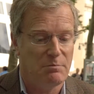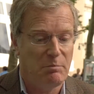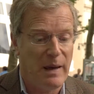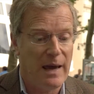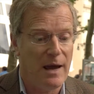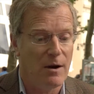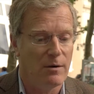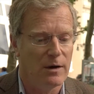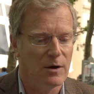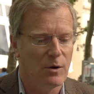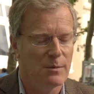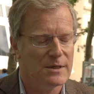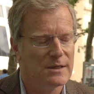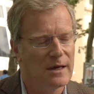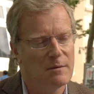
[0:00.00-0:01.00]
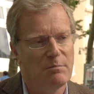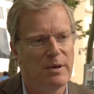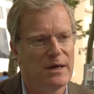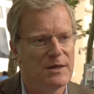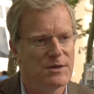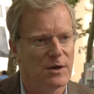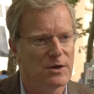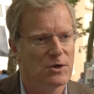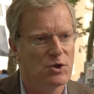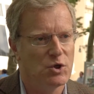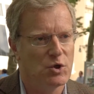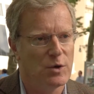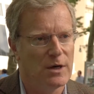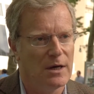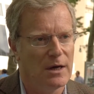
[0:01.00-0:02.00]
pairing, almost like beads on a
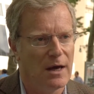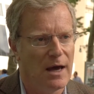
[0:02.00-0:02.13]
string,